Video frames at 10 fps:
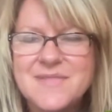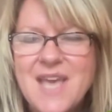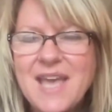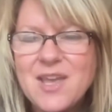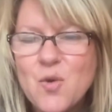
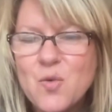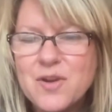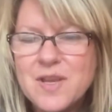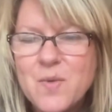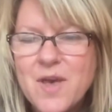Hi,
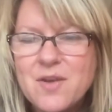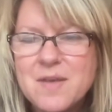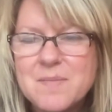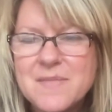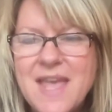Corey.
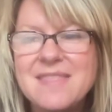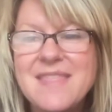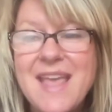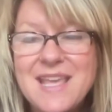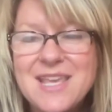Welcome and
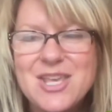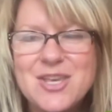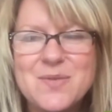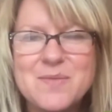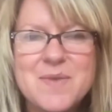thank
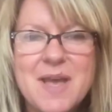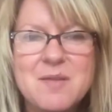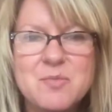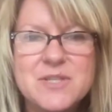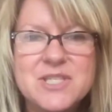you. I
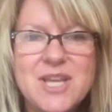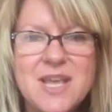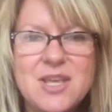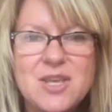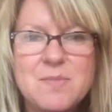
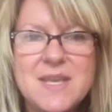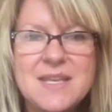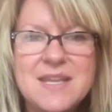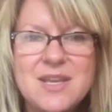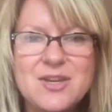appreciate you
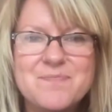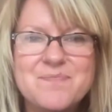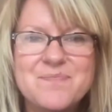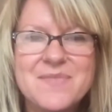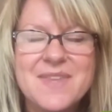being here.
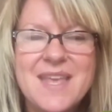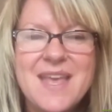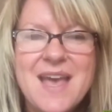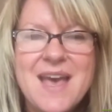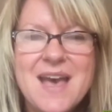
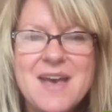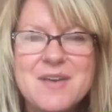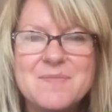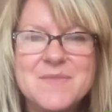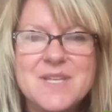
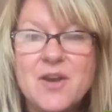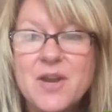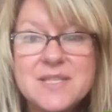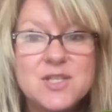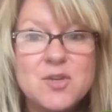All
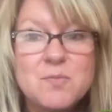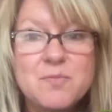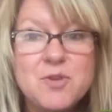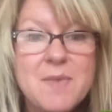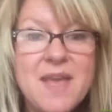right, so
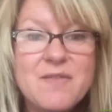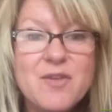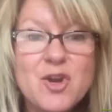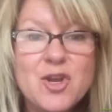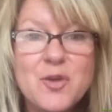you may have
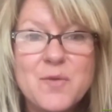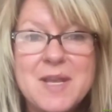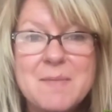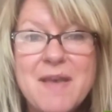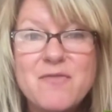heard
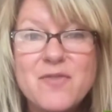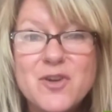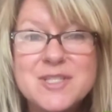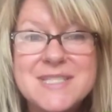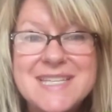already, my
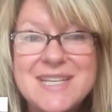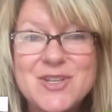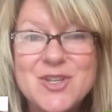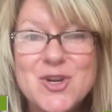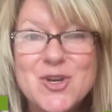first
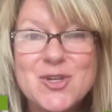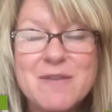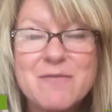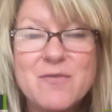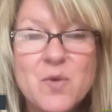deal
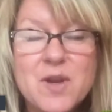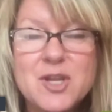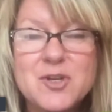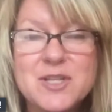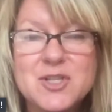earned
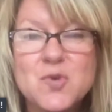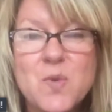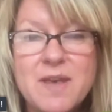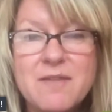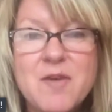
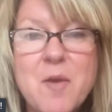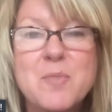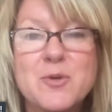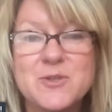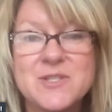
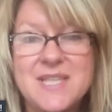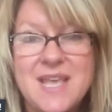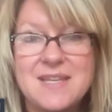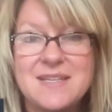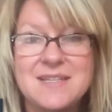412%.